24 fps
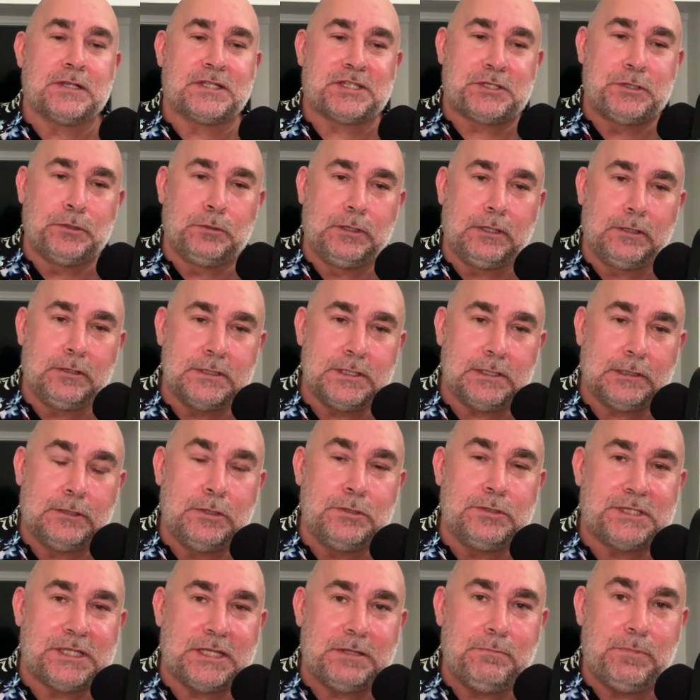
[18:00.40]
they're still
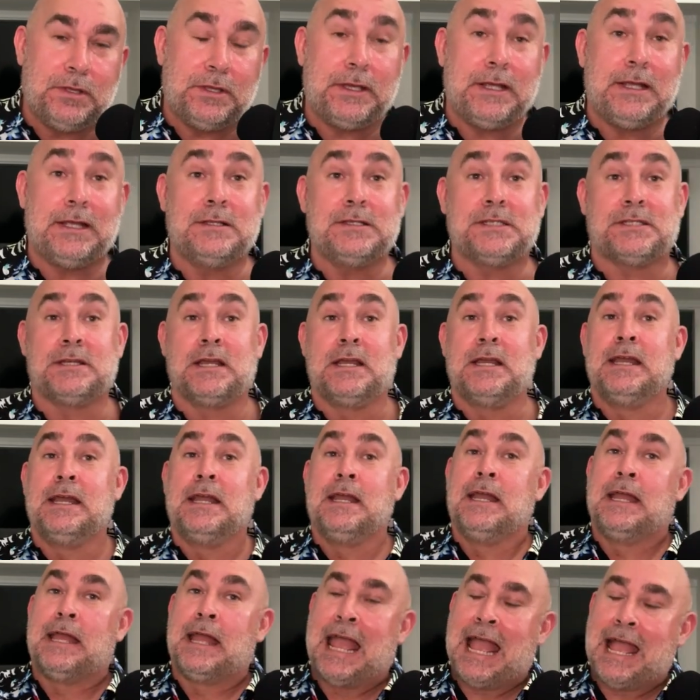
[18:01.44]
losing millions.
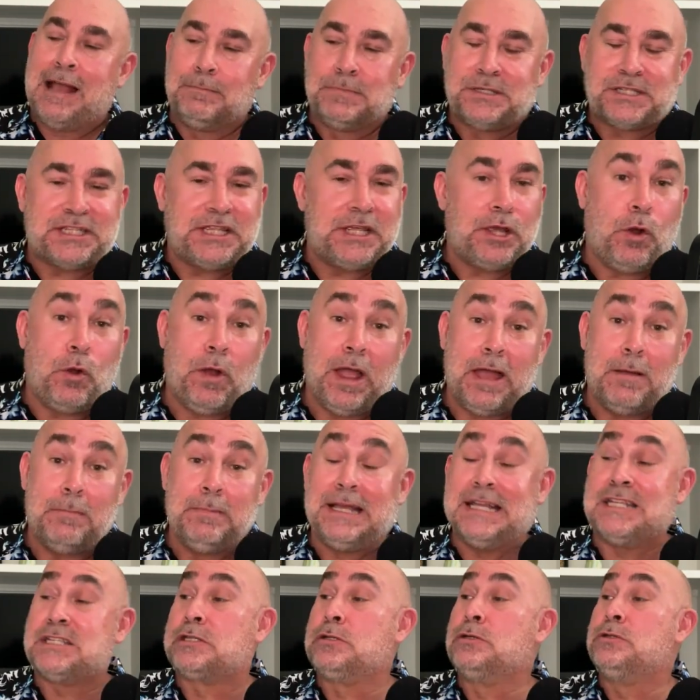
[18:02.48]

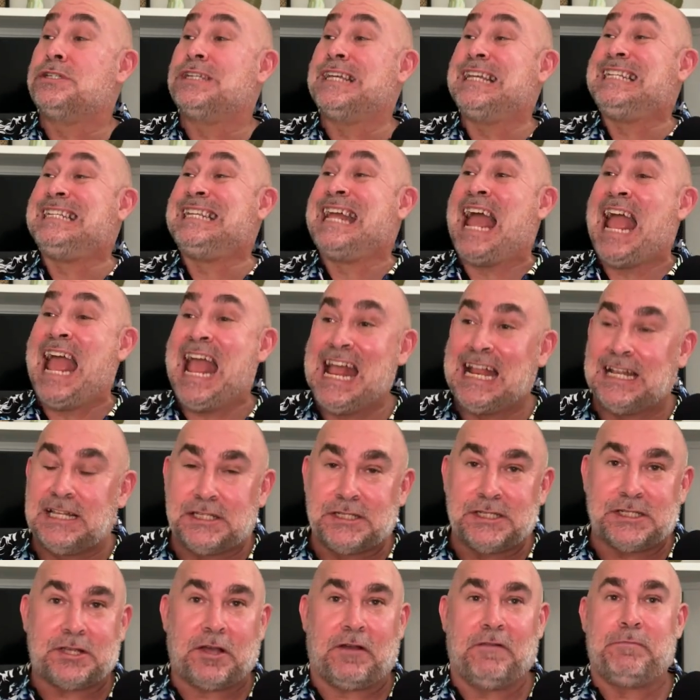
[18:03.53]
MCOM is losing
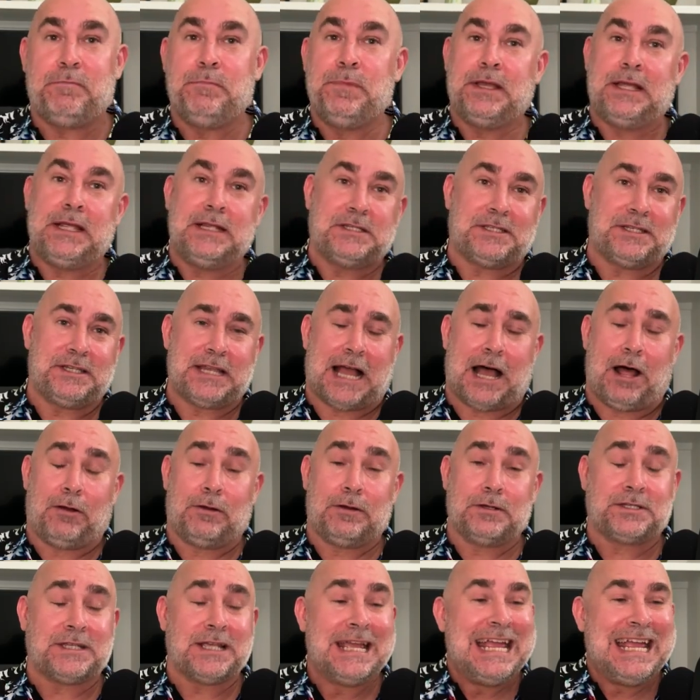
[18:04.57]
tens of millions of
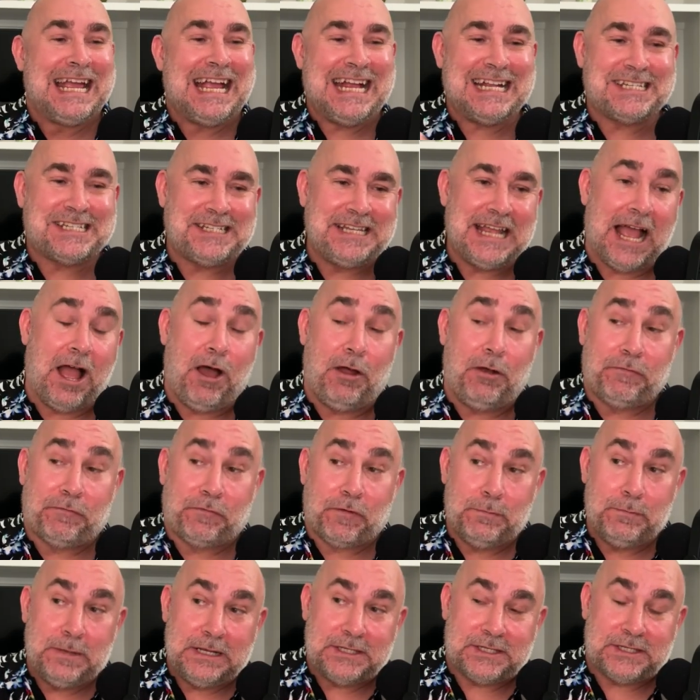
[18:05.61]
dollars. It's down
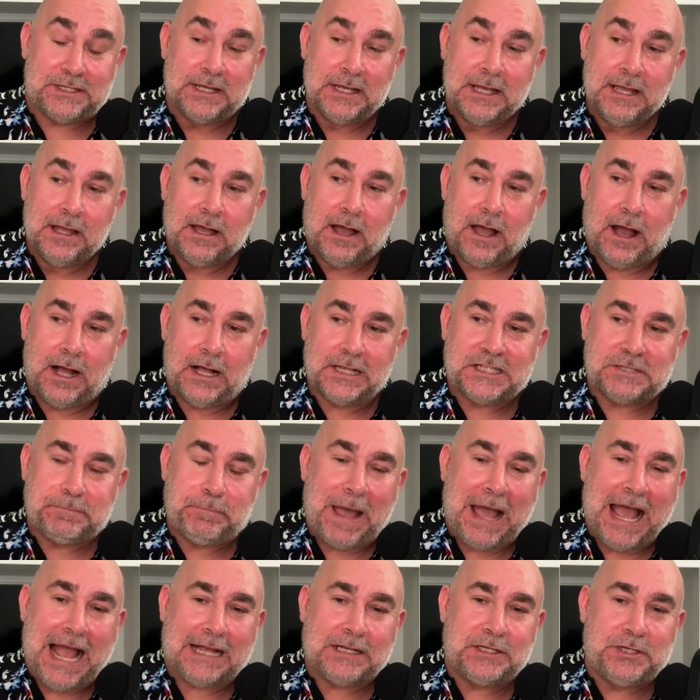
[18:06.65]
from its
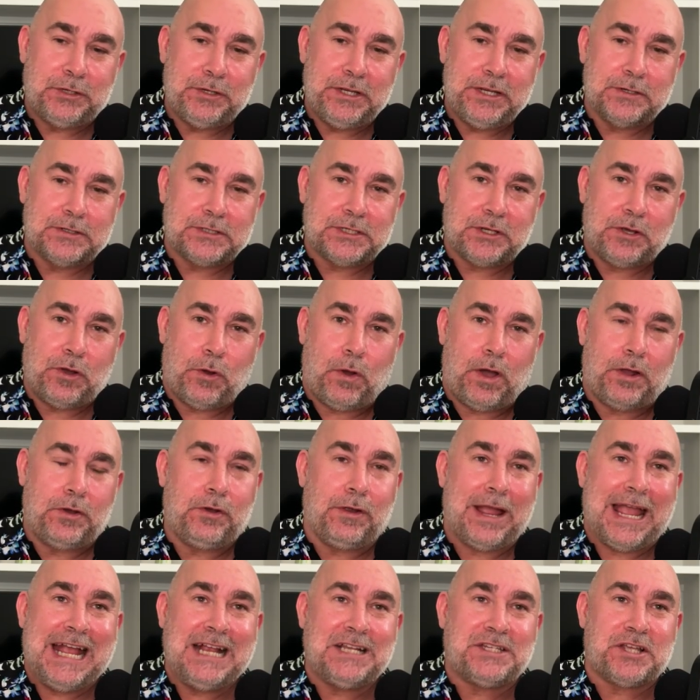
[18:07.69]
SPAC 2 years ago
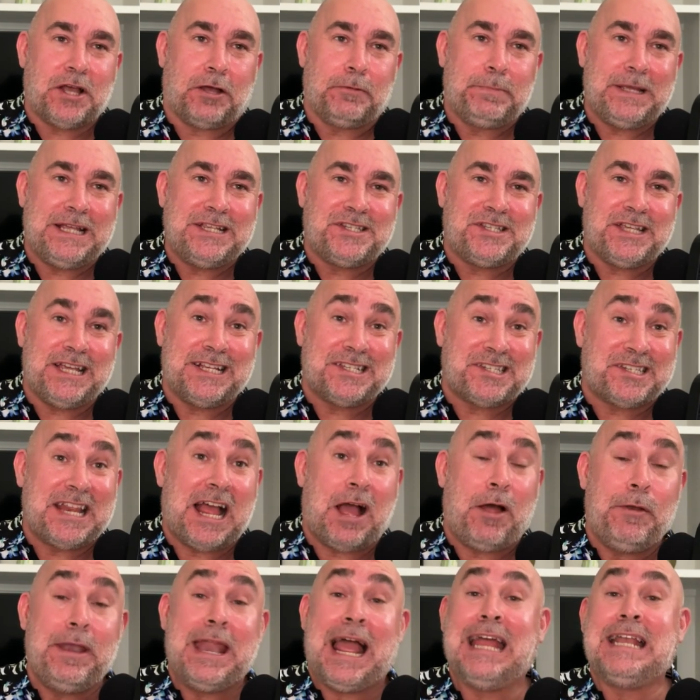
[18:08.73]
under HLBZ. It's
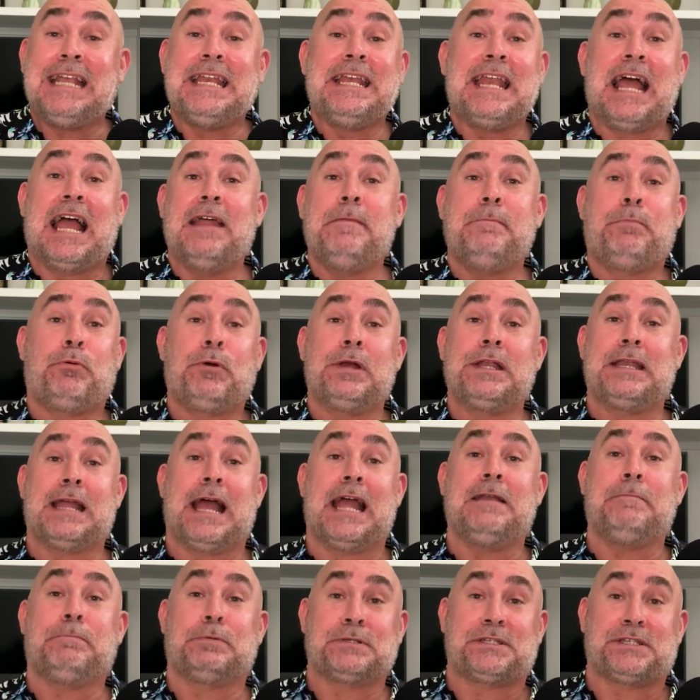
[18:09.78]
down
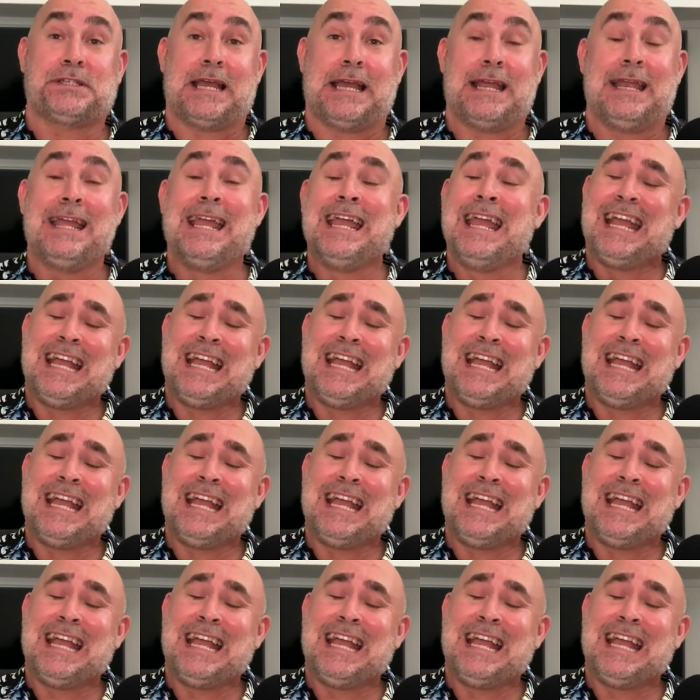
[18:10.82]
99.9%.